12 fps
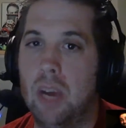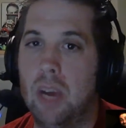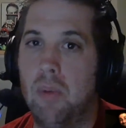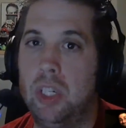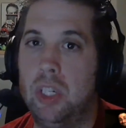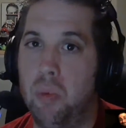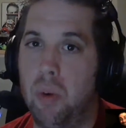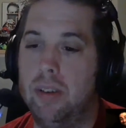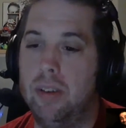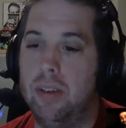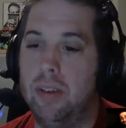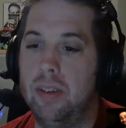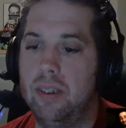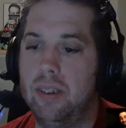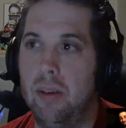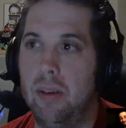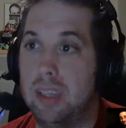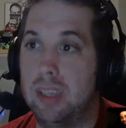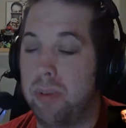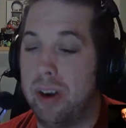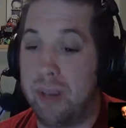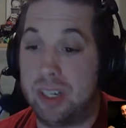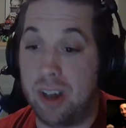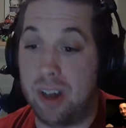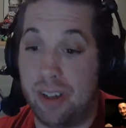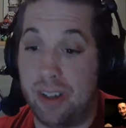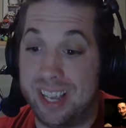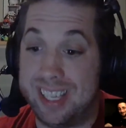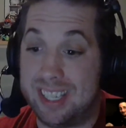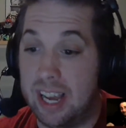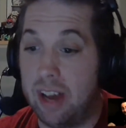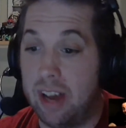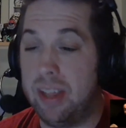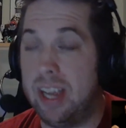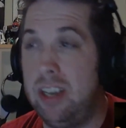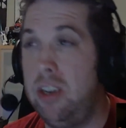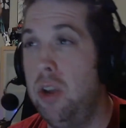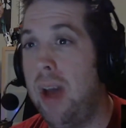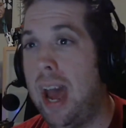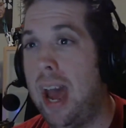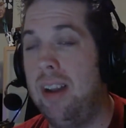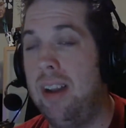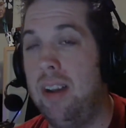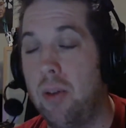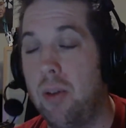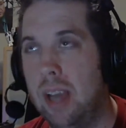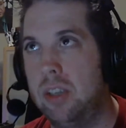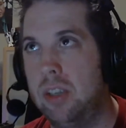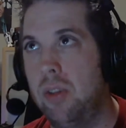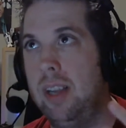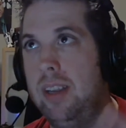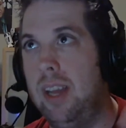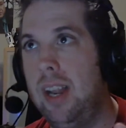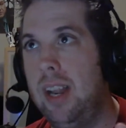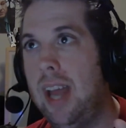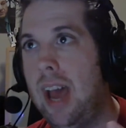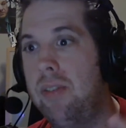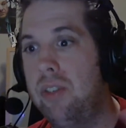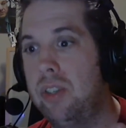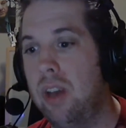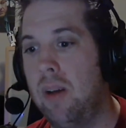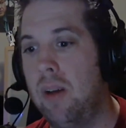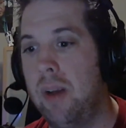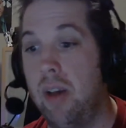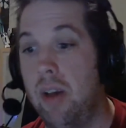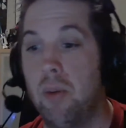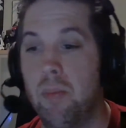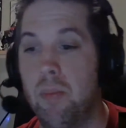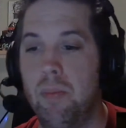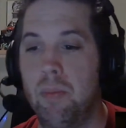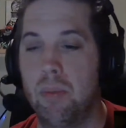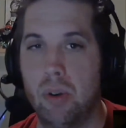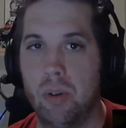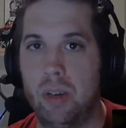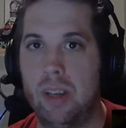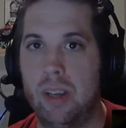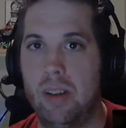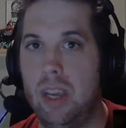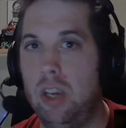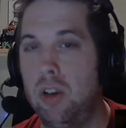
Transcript: what you want. That's pretty much all they sell. They do so they did have some other breweries there that you